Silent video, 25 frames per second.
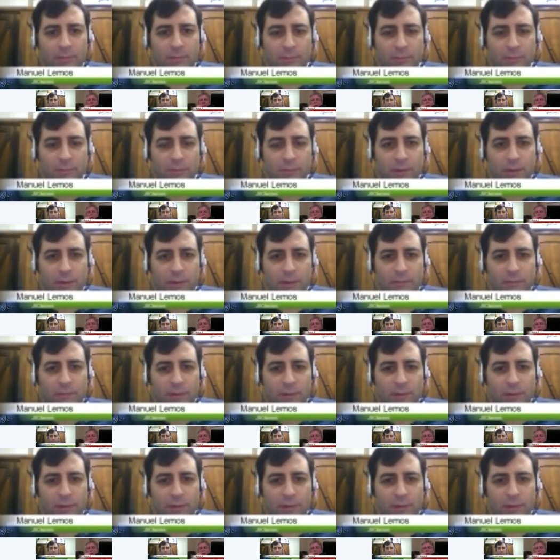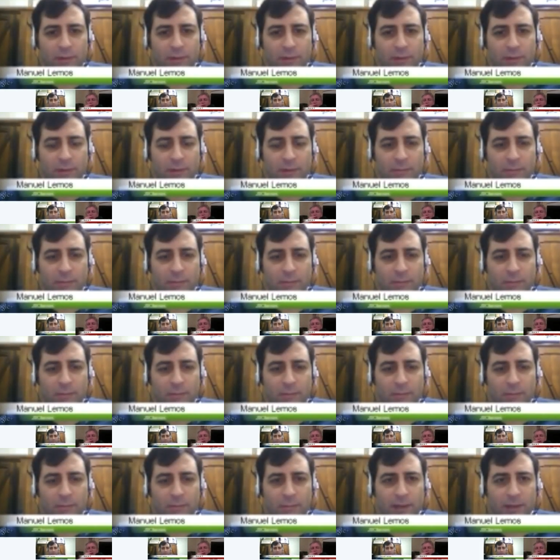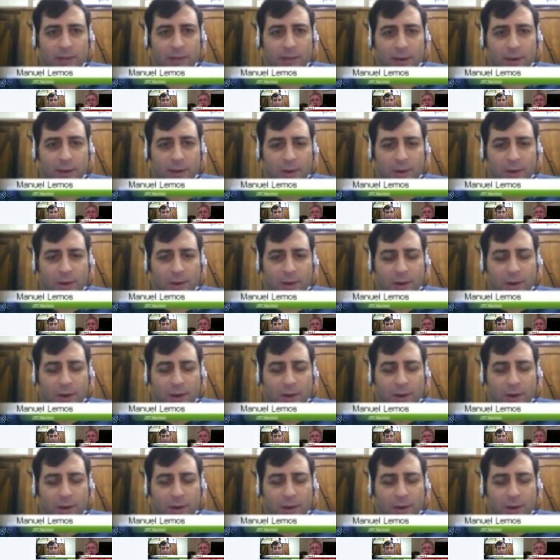image seems to have a blank